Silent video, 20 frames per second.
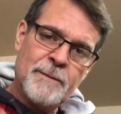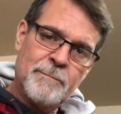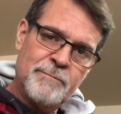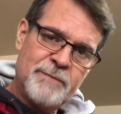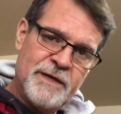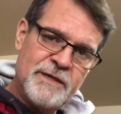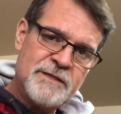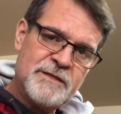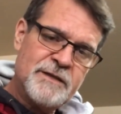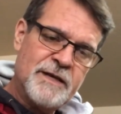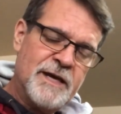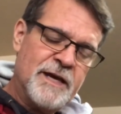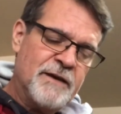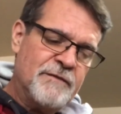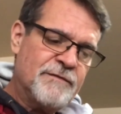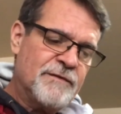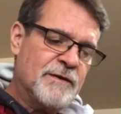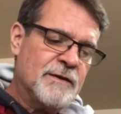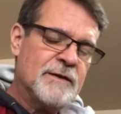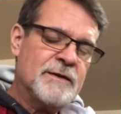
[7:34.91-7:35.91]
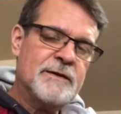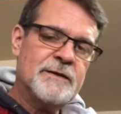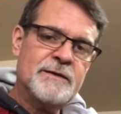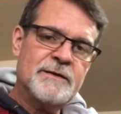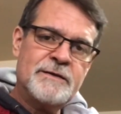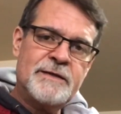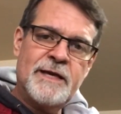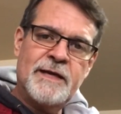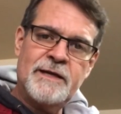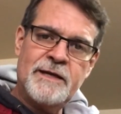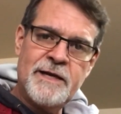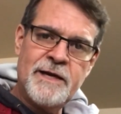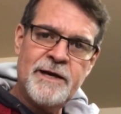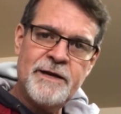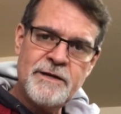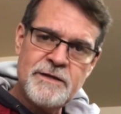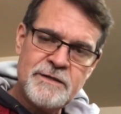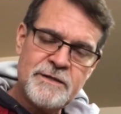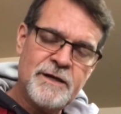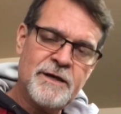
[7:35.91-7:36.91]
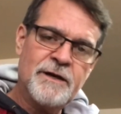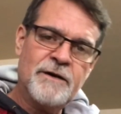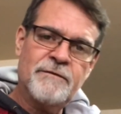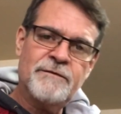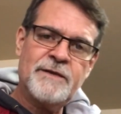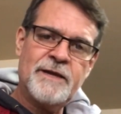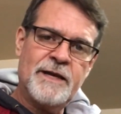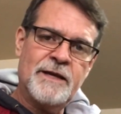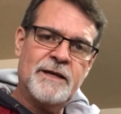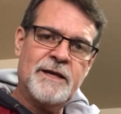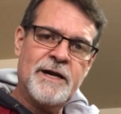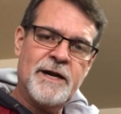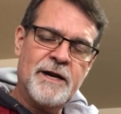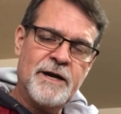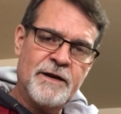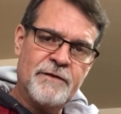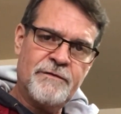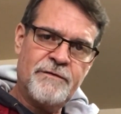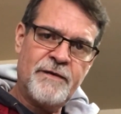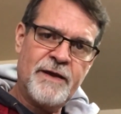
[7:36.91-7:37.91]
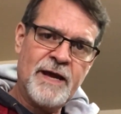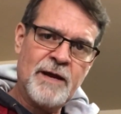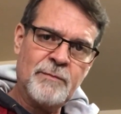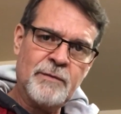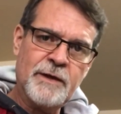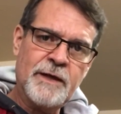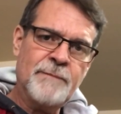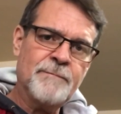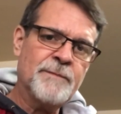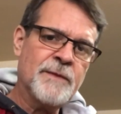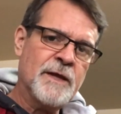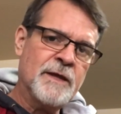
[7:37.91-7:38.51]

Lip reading: Be safe. Take care of yourself. Take care of your family.